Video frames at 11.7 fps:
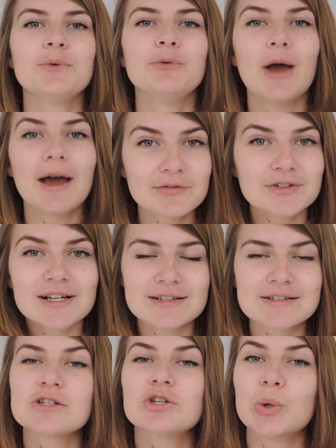You have to
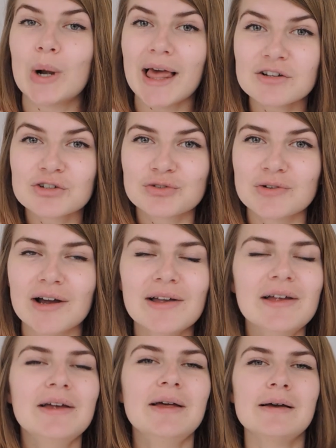listen to your lecturer,
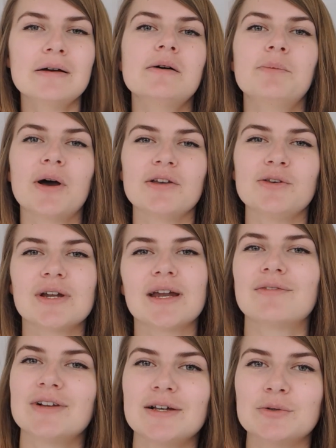but you can
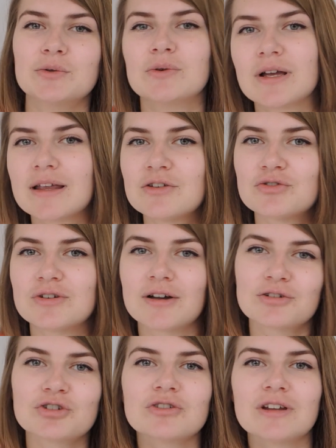have a little
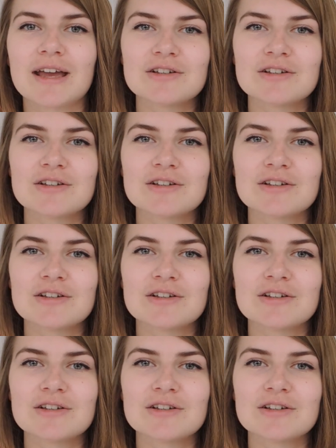introduction,